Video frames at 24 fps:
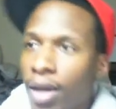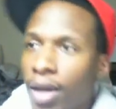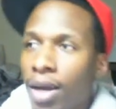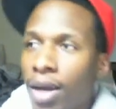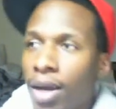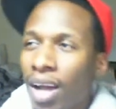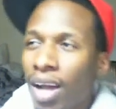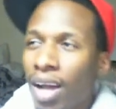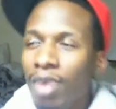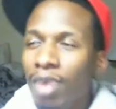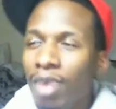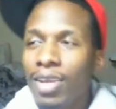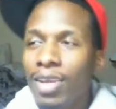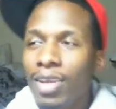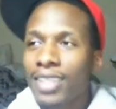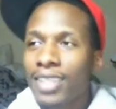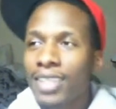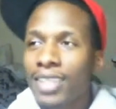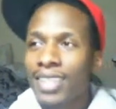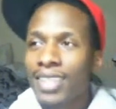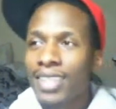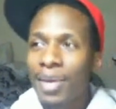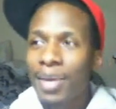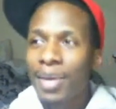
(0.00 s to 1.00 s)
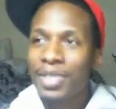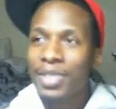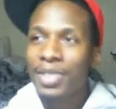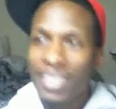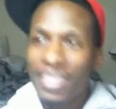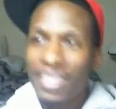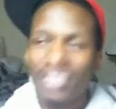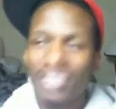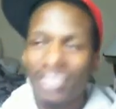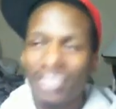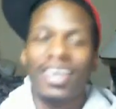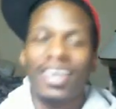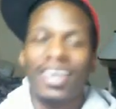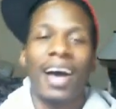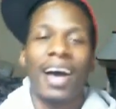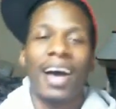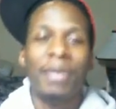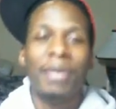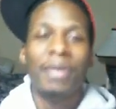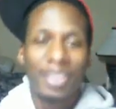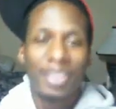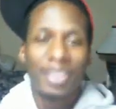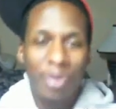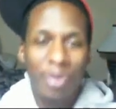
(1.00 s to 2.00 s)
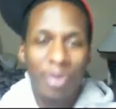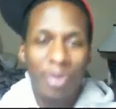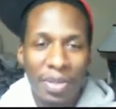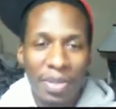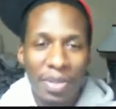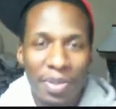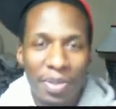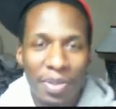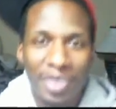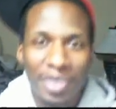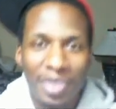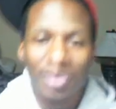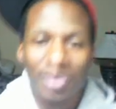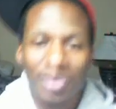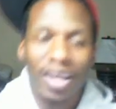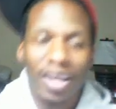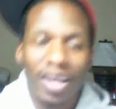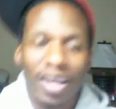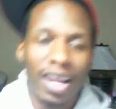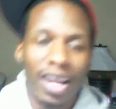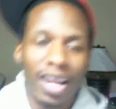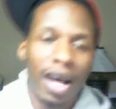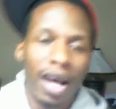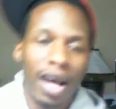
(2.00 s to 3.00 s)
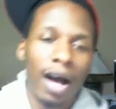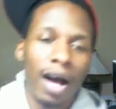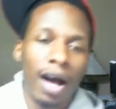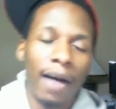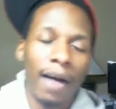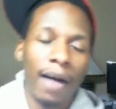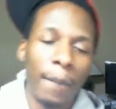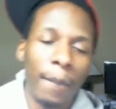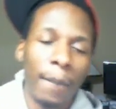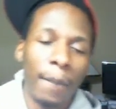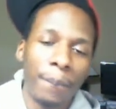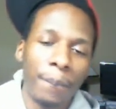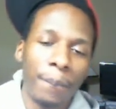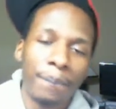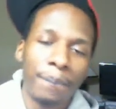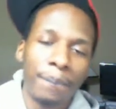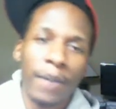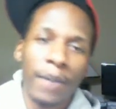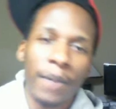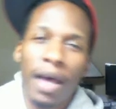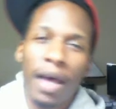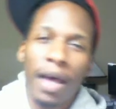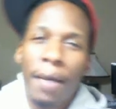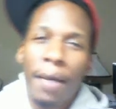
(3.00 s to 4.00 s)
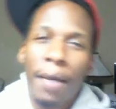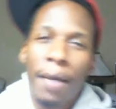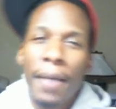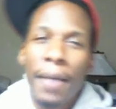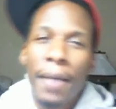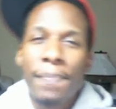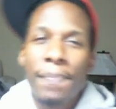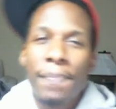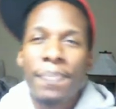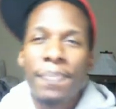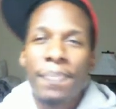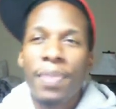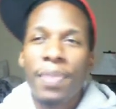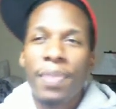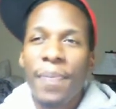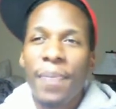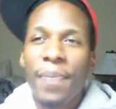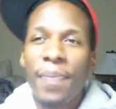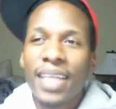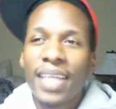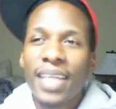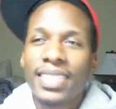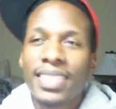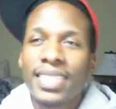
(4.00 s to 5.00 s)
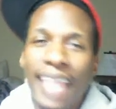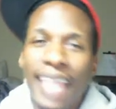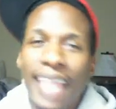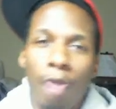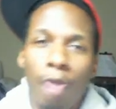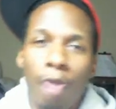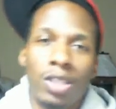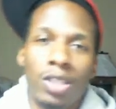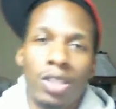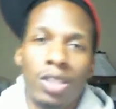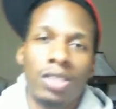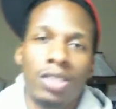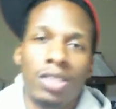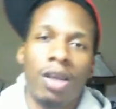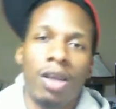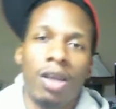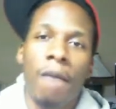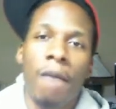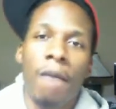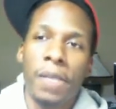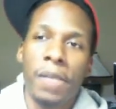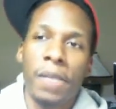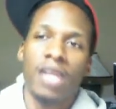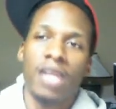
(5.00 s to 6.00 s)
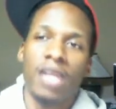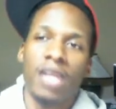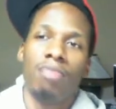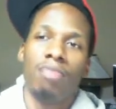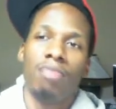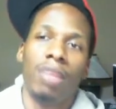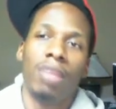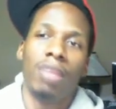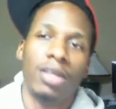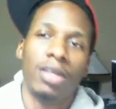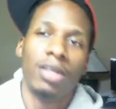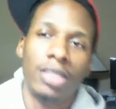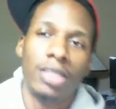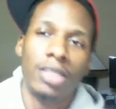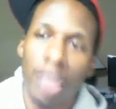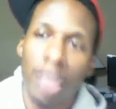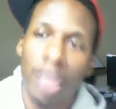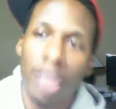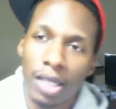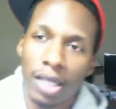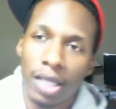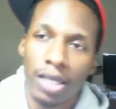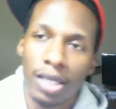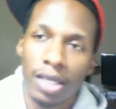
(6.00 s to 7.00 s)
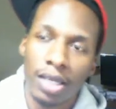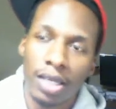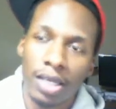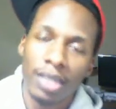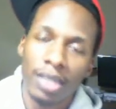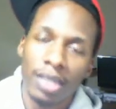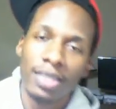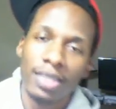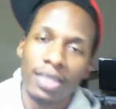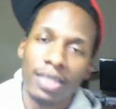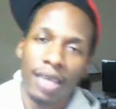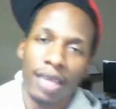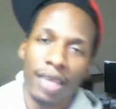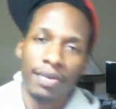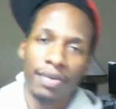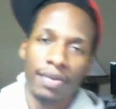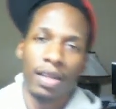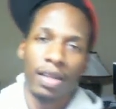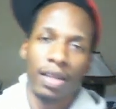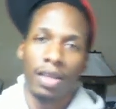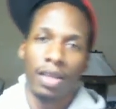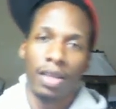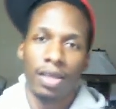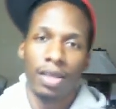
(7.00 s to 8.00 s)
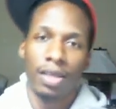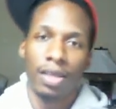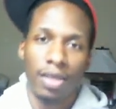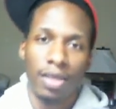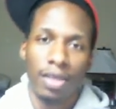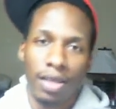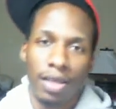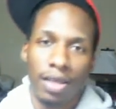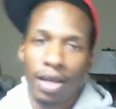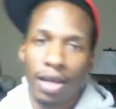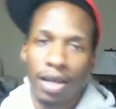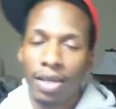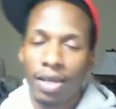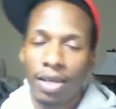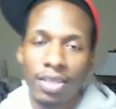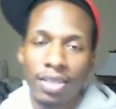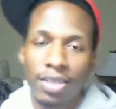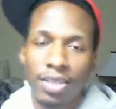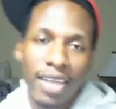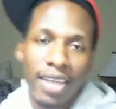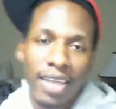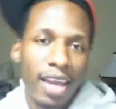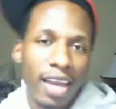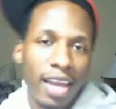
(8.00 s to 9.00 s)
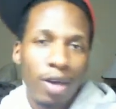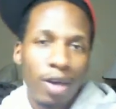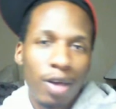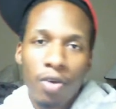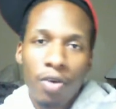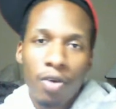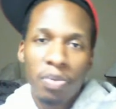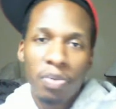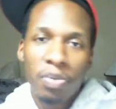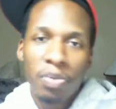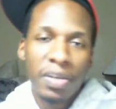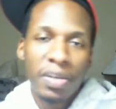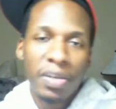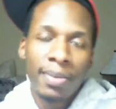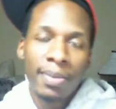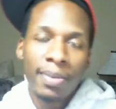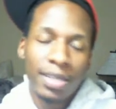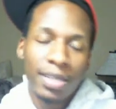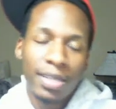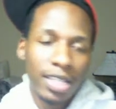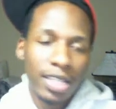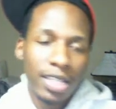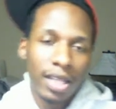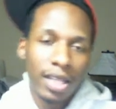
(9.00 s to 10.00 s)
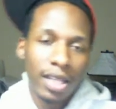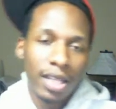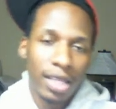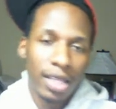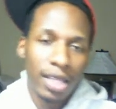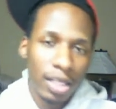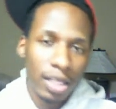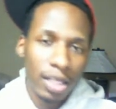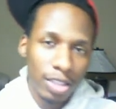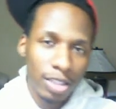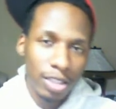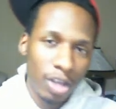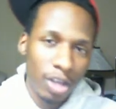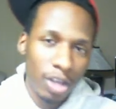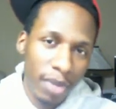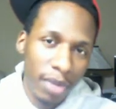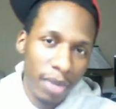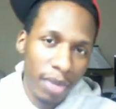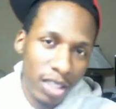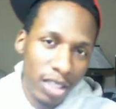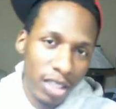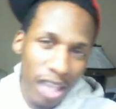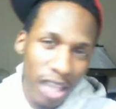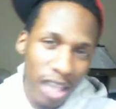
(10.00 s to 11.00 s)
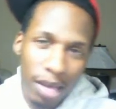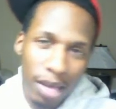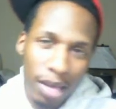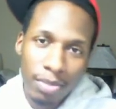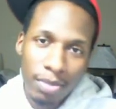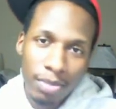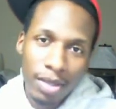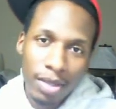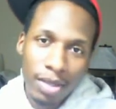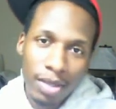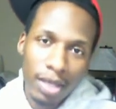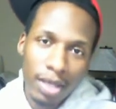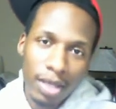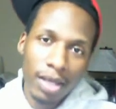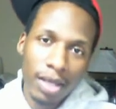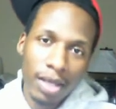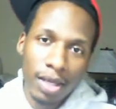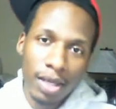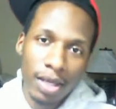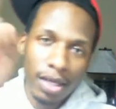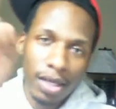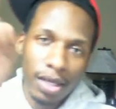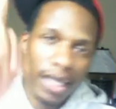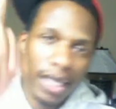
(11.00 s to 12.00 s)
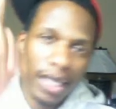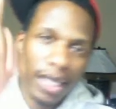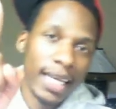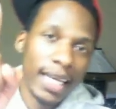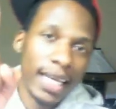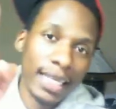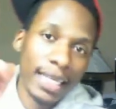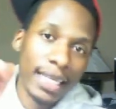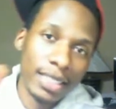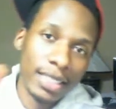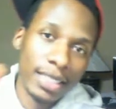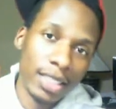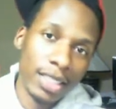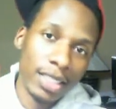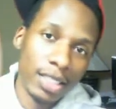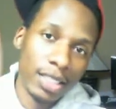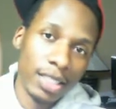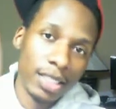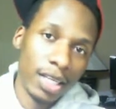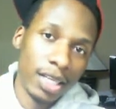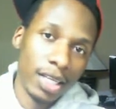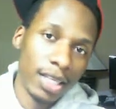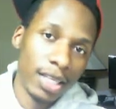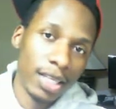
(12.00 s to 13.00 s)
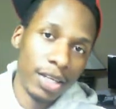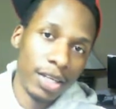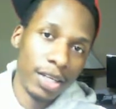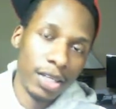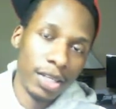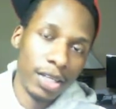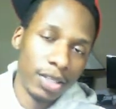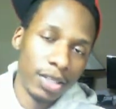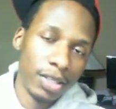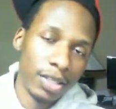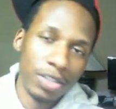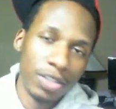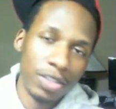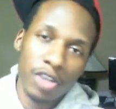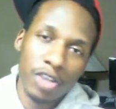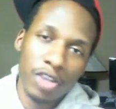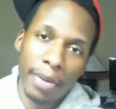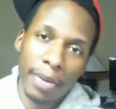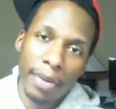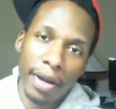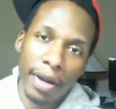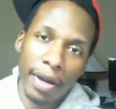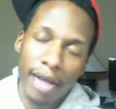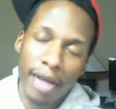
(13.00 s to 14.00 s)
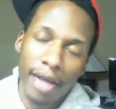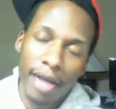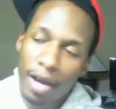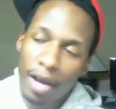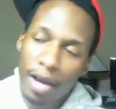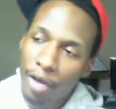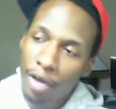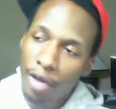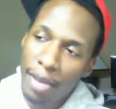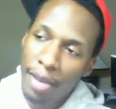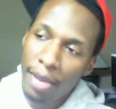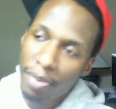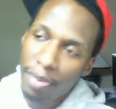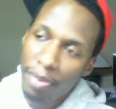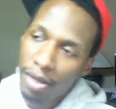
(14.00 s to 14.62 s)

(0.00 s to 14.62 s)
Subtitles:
I don't like sandwiches. I'm just a weird person, right? The best sandwich. Peanut butter and jelly. Definitely. You can't go wrong with peanut butter jelly. Strawberry jam is the jelly that you need to use. Strawberry, not grape.